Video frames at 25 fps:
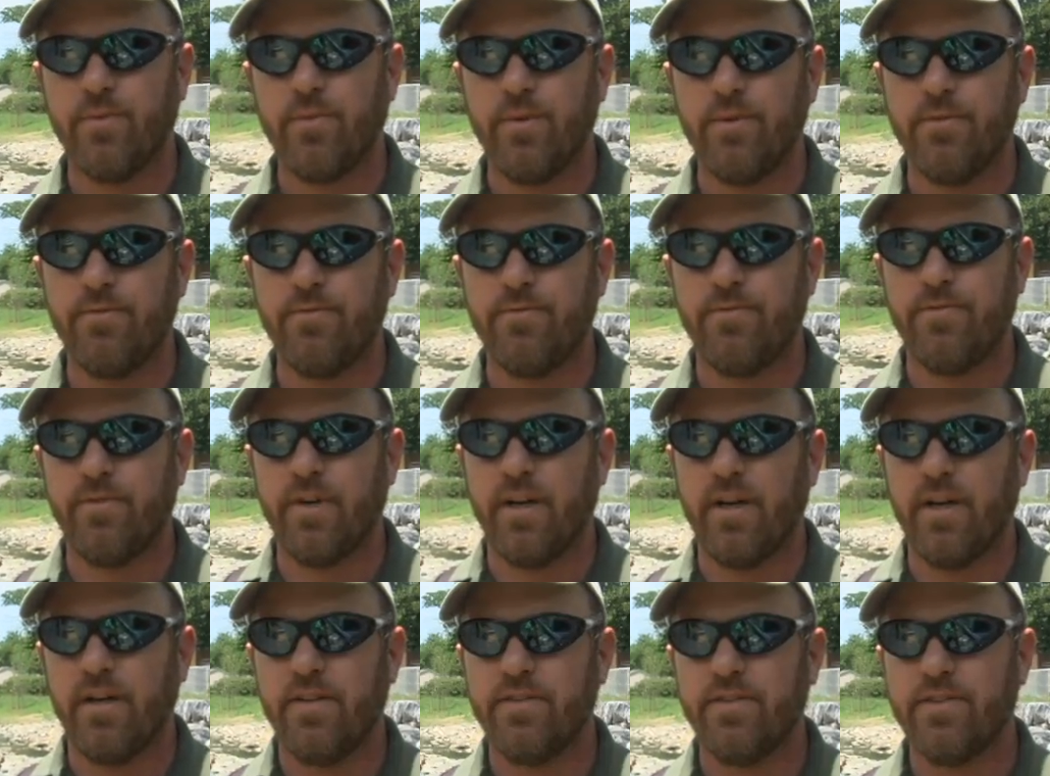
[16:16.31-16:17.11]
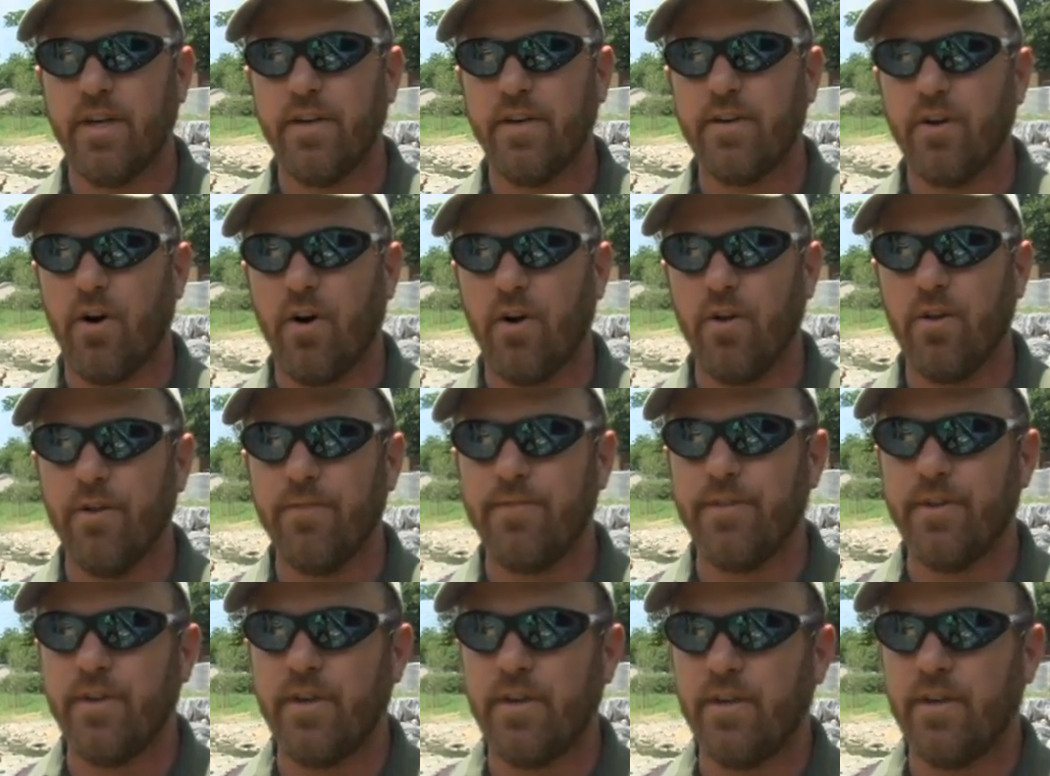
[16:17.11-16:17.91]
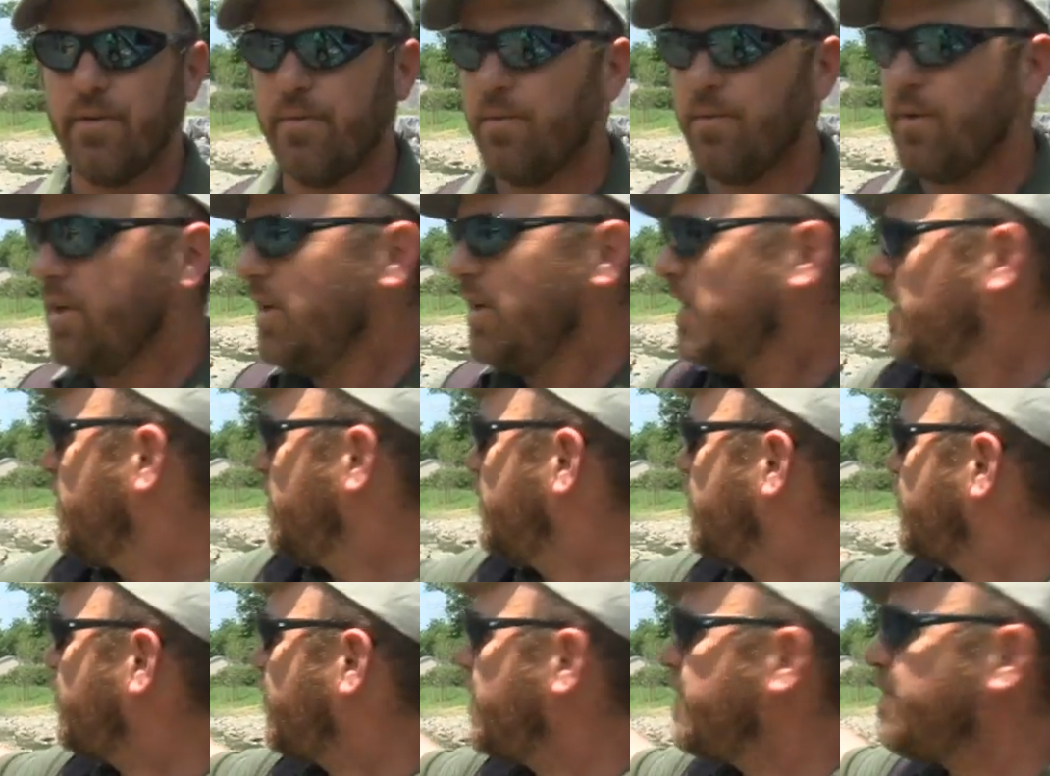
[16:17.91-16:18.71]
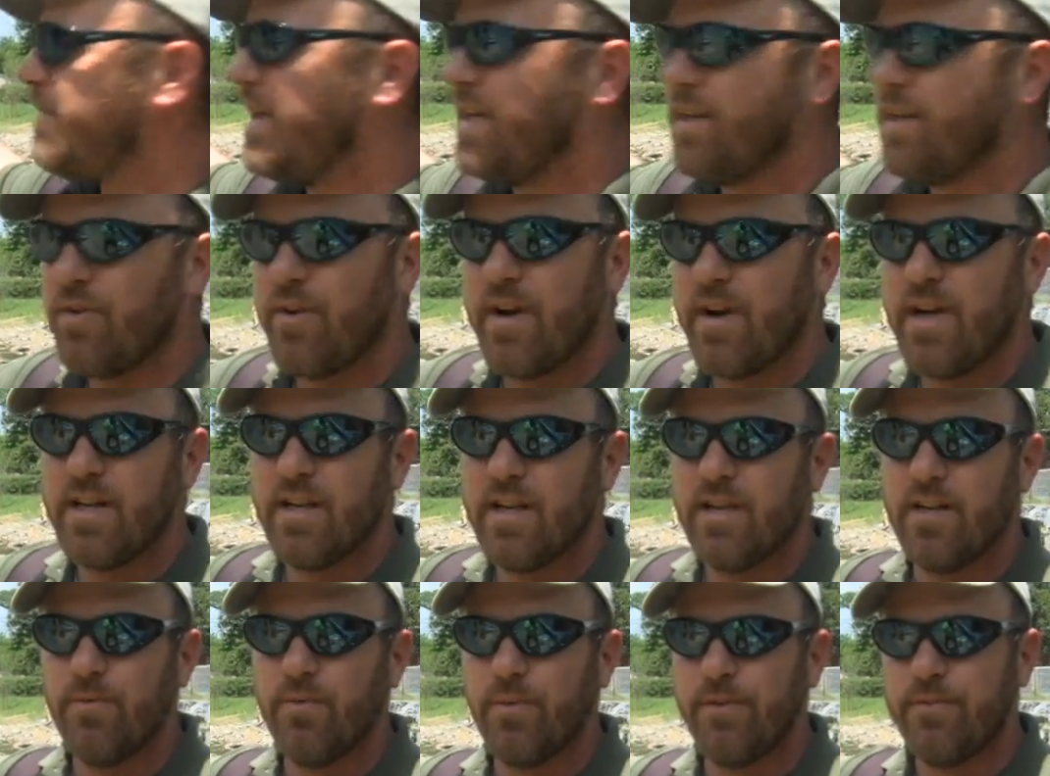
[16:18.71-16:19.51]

We've done all of the stream bank grading.